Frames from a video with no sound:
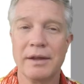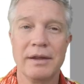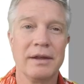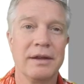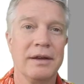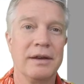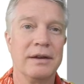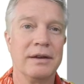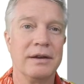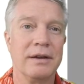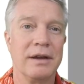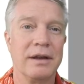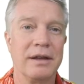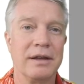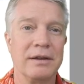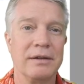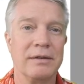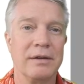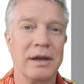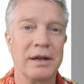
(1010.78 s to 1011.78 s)

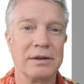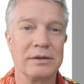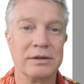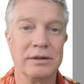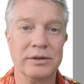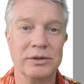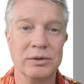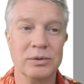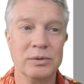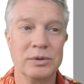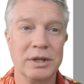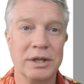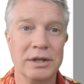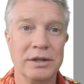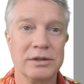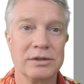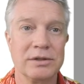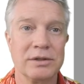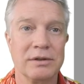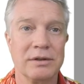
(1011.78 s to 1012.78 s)
I actually do
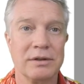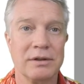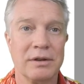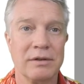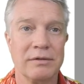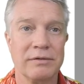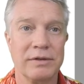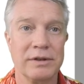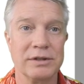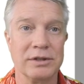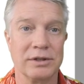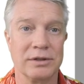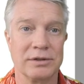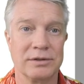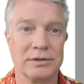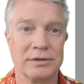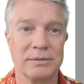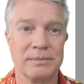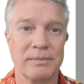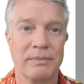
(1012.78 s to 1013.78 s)
teach
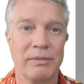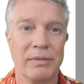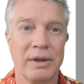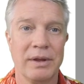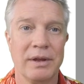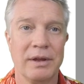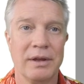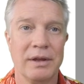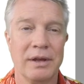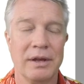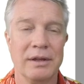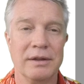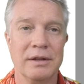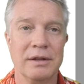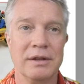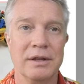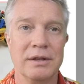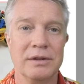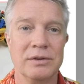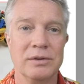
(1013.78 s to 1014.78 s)
physics, and
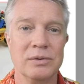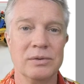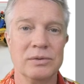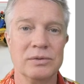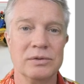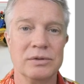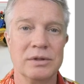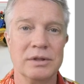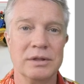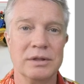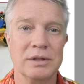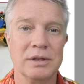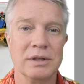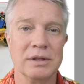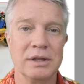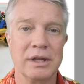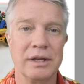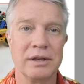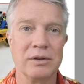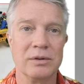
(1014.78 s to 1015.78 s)
then they use the
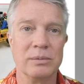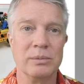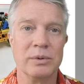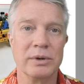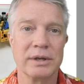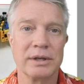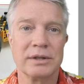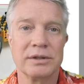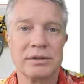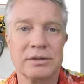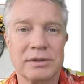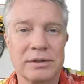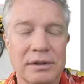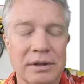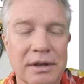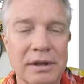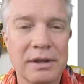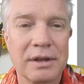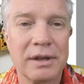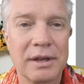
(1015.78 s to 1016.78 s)
Lego bricks
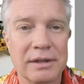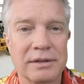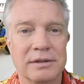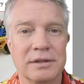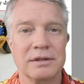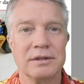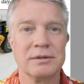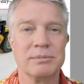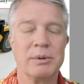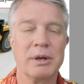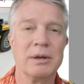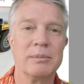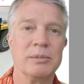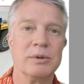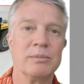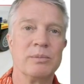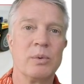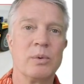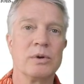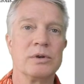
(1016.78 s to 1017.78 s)
as the
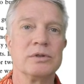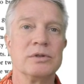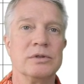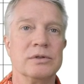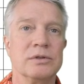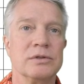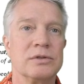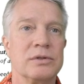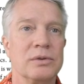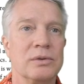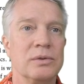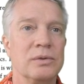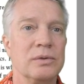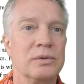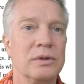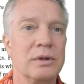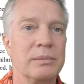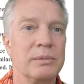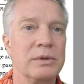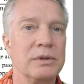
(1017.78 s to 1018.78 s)
experiment portion. So
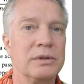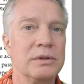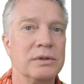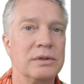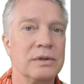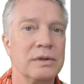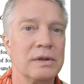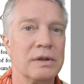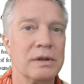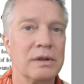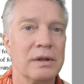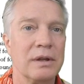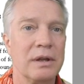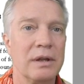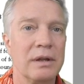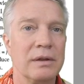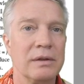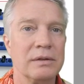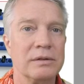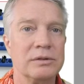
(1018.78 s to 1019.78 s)

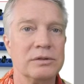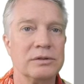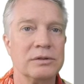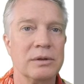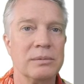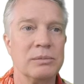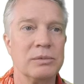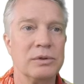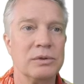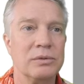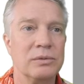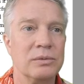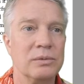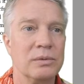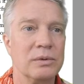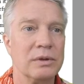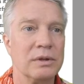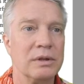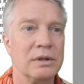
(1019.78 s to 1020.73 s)
I'll jump to one of